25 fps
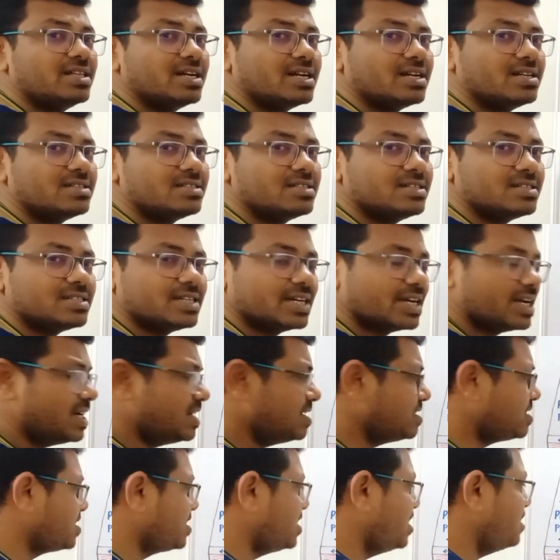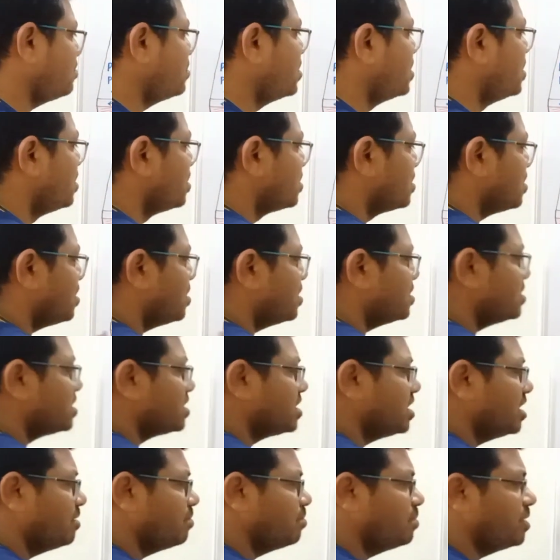That is the second step. Third
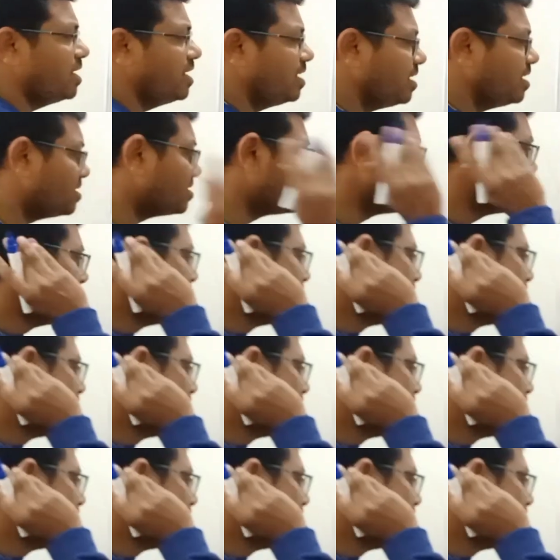step is